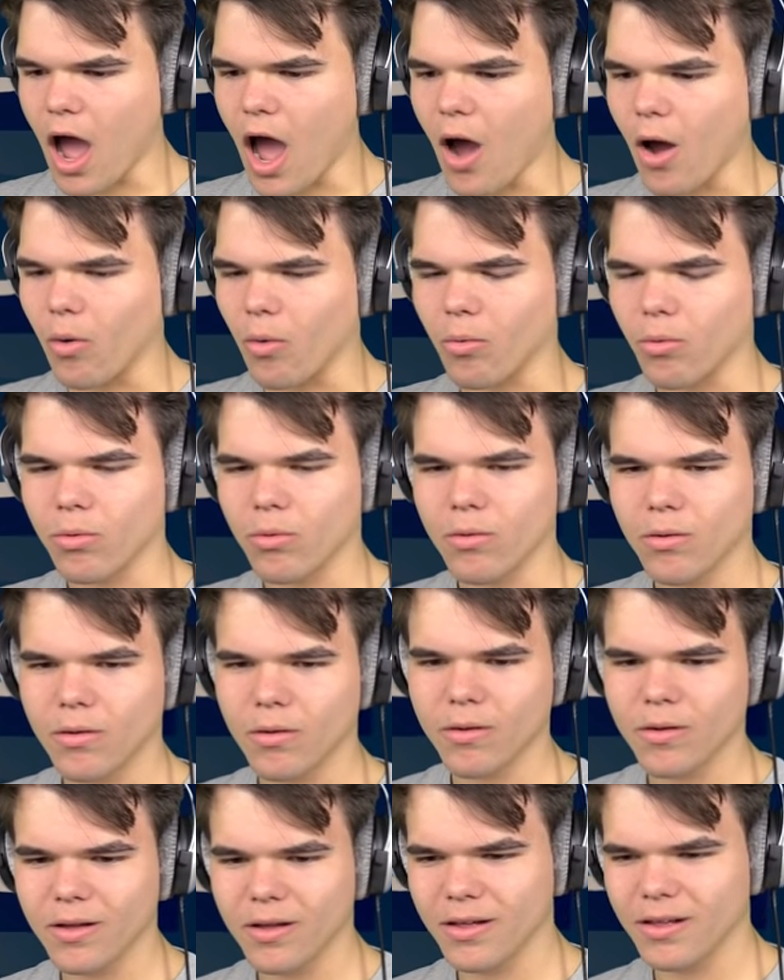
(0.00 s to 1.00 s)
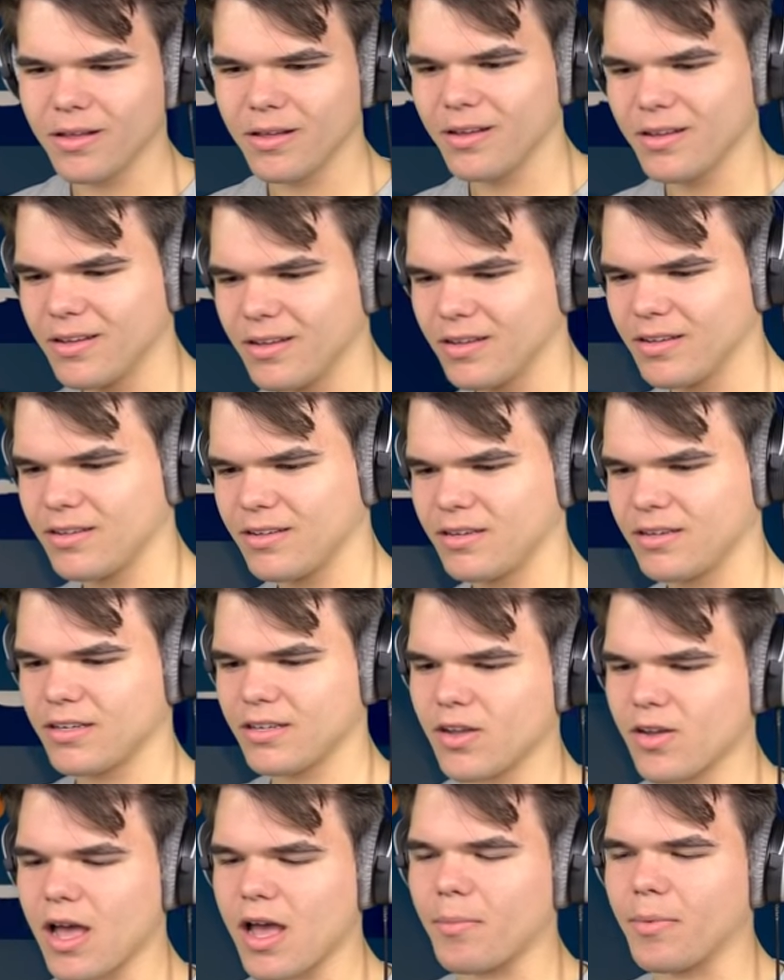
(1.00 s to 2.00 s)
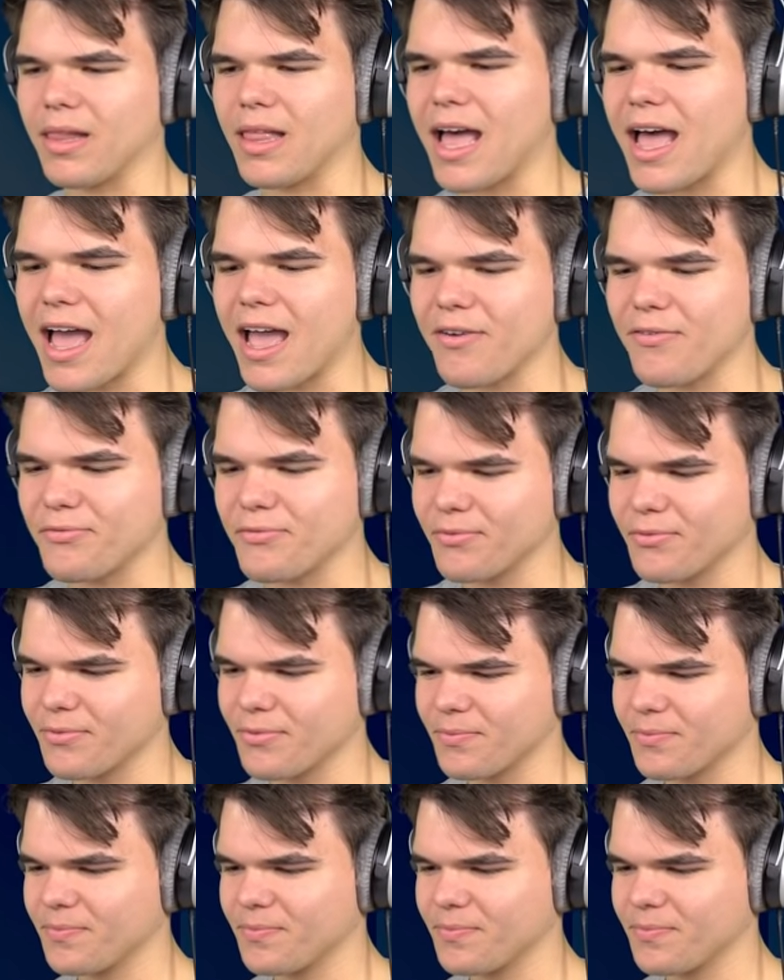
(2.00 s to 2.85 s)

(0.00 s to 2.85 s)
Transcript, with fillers: How did I just die? Always winning this. No, I'm alive. Yeah.